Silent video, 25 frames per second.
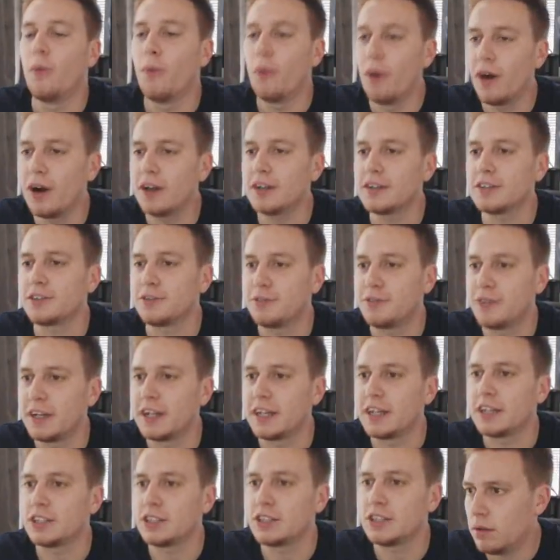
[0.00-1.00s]
Worst
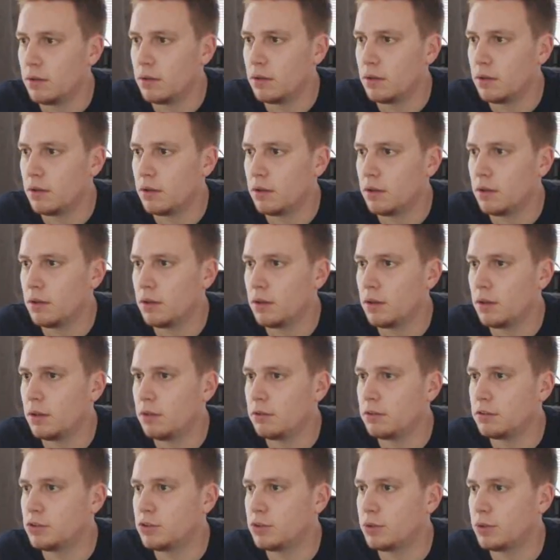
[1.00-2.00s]
finish.
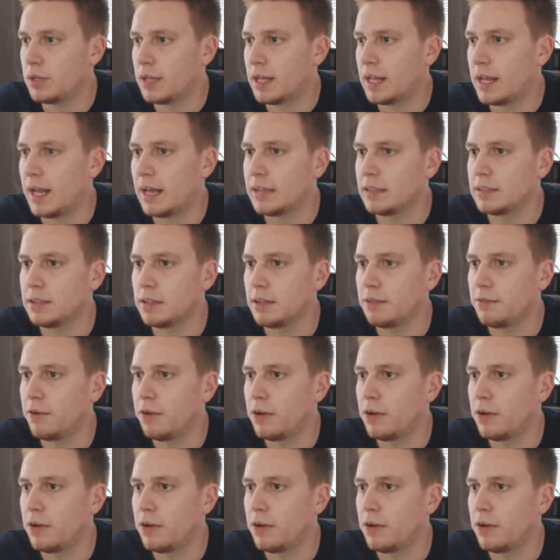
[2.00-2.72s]
Here's Jordy Classy.